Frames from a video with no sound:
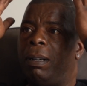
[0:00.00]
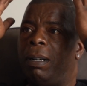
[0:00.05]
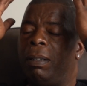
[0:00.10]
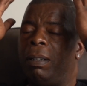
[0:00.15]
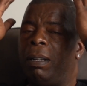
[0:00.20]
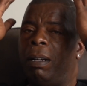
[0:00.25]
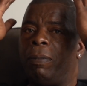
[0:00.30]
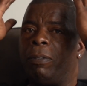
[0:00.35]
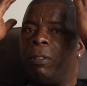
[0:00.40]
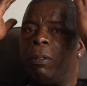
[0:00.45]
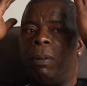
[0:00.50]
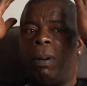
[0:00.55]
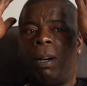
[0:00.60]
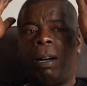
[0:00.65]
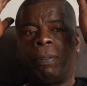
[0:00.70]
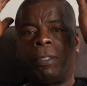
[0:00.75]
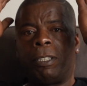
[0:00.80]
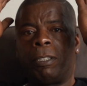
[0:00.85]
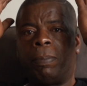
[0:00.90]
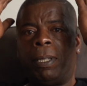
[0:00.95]
And after a
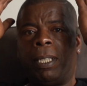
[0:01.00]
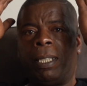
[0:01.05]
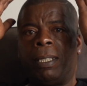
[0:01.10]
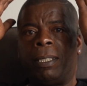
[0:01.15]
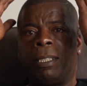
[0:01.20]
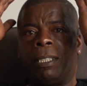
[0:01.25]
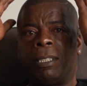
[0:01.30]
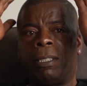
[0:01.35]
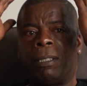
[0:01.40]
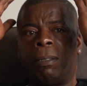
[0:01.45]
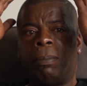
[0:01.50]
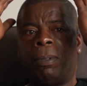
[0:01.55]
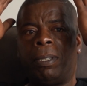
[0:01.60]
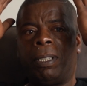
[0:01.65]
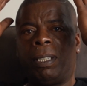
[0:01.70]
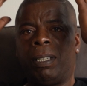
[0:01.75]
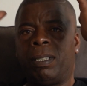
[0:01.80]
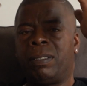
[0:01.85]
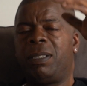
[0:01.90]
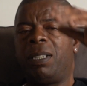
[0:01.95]
while, after speaking to
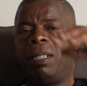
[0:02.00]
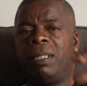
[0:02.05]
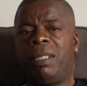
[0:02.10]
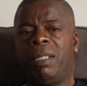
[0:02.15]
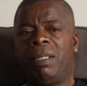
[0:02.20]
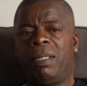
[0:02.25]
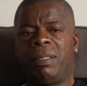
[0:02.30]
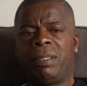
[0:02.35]
somebody, goes, no,